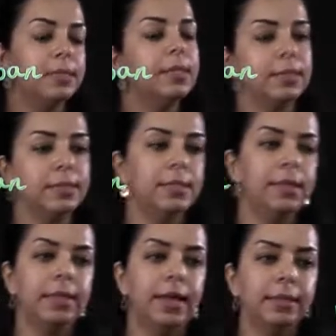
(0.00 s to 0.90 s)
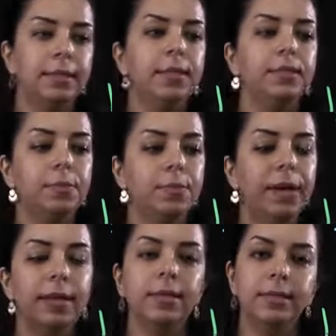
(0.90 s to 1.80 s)
let's say that the
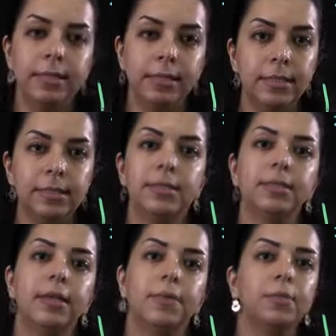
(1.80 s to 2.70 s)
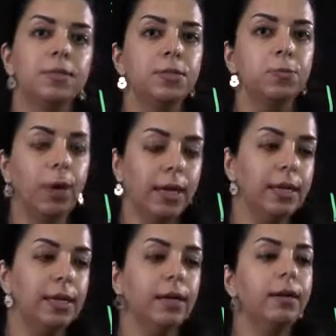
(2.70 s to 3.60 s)
period in this example is 1
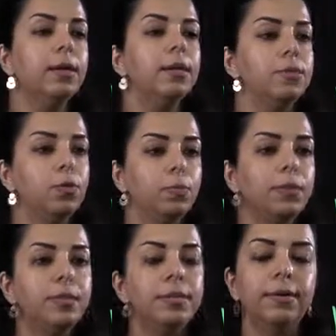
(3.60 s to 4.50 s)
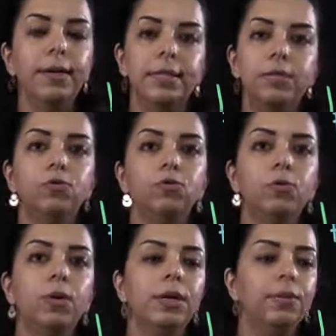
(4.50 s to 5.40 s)
year, so Peter has
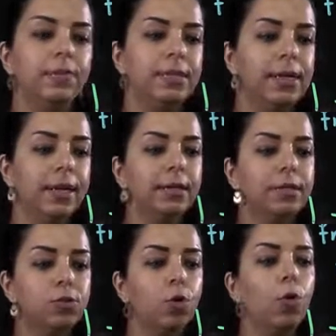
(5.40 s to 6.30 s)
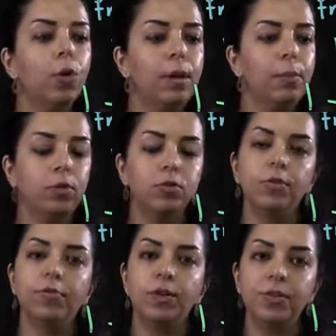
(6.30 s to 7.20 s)
to return this whole amount
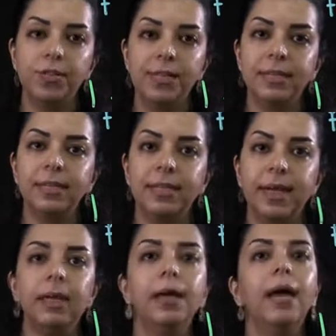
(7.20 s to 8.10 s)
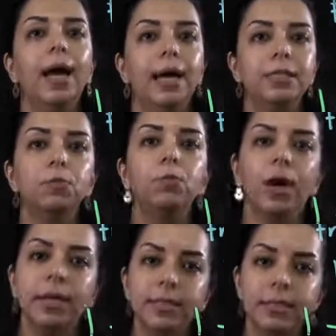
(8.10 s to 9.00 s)
of 110 at
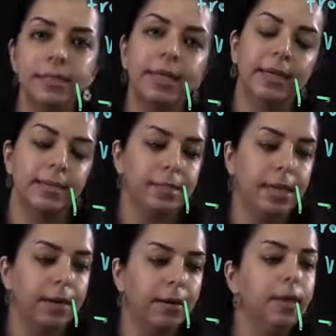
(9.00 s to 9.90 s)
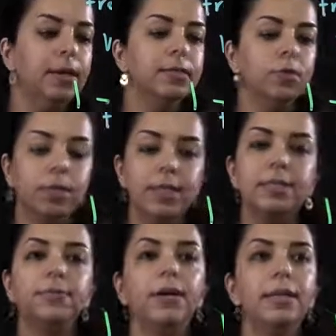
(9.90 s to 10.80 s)
once next year. So
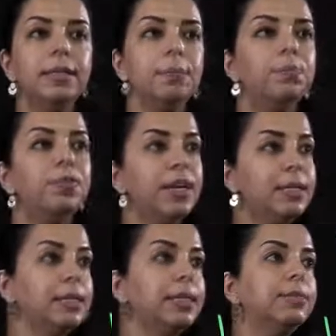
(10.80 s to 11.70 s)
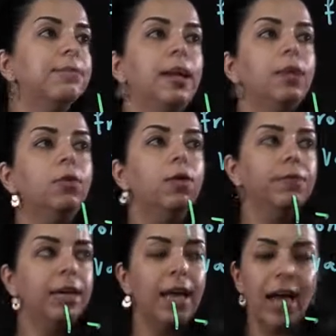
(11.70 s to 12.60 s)
that's why the present value of
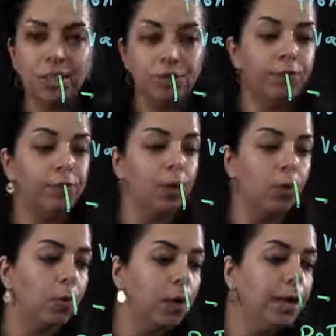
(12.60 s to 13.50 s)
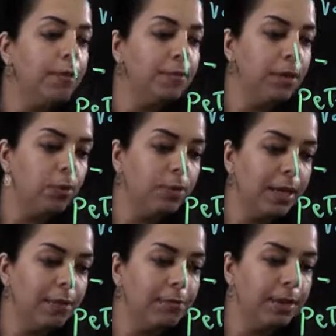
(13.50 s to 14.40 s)
the cash flow, we know
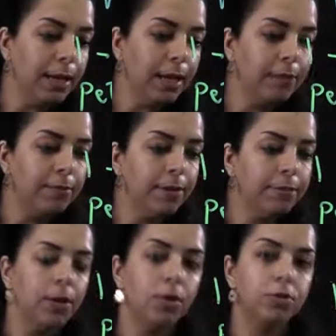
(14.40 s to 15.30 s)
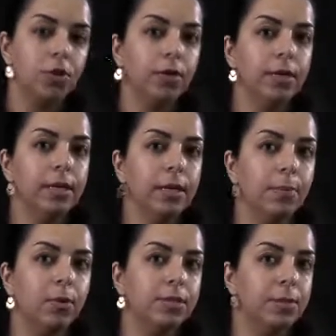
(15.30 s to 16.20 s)
that whenever we are talking
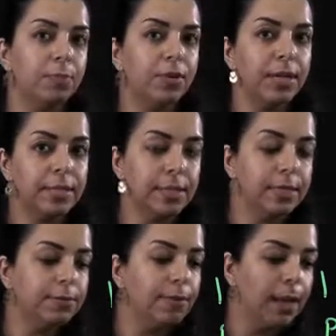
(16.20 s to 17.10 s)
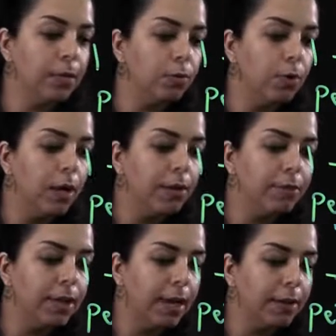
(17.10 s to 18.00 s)
about the present value,
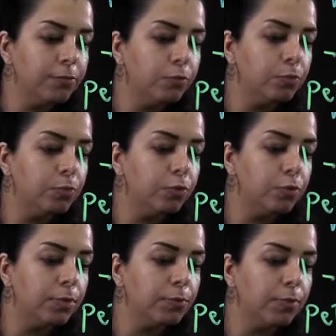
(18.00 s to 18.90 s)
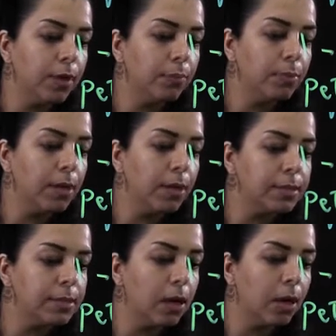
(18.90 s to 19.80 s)
we have to put 1
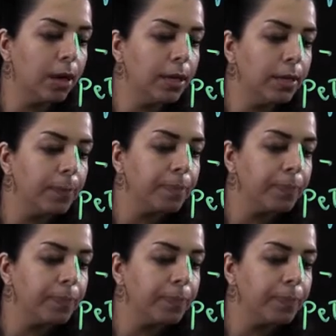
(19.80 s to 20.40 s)
plus I